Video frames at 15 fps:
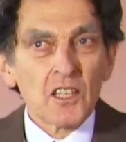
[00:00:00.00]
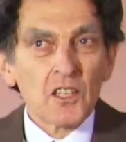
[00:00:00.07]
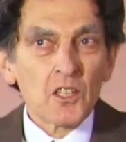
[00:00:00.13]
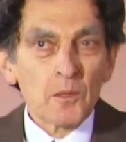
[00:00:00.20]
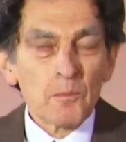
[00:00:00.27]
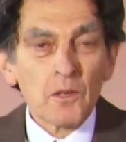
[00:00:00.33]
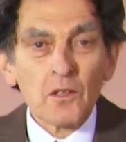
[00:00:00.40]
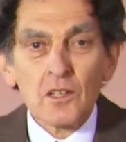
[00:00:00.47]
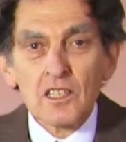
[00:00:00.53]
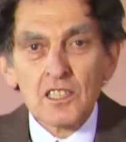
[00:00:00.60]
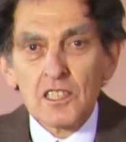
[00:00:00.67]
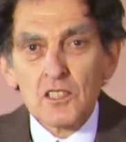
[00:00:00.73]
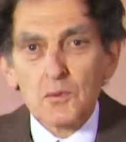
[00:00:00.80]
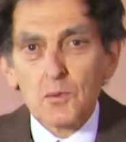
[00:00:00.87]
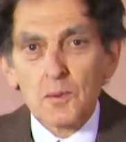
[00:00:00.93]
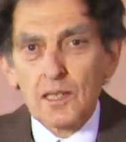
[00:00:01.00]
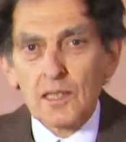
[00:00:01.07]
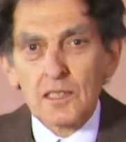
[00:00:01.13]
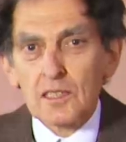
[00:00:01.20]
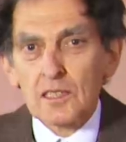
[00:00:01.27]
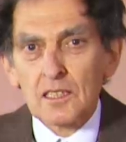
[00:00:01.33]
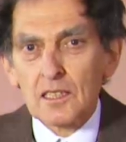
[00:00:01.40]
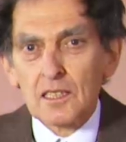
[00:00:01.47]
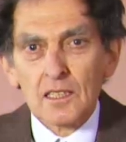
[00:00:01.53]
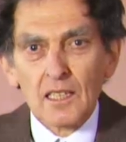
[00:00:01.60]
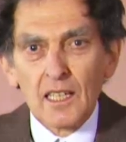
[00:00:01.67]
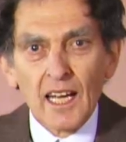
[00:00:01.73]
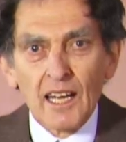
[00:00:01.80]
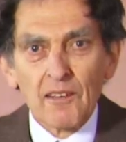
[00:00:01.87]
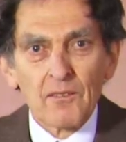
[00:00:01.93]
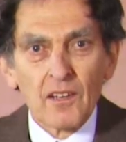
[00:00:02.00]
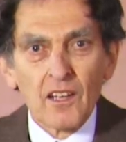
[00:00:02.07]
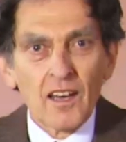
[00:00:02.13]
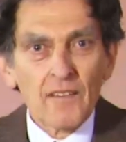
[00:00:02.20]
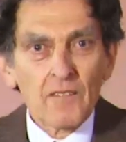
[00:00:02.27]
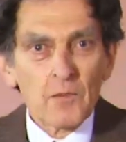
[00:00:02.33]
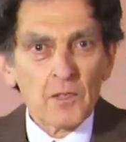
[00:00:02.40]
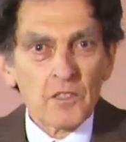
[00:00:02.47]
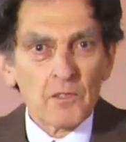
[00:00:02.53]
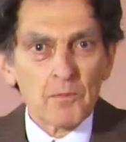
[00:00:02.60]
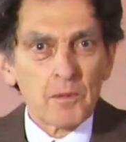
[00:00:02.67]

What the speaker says: communities which have lives which have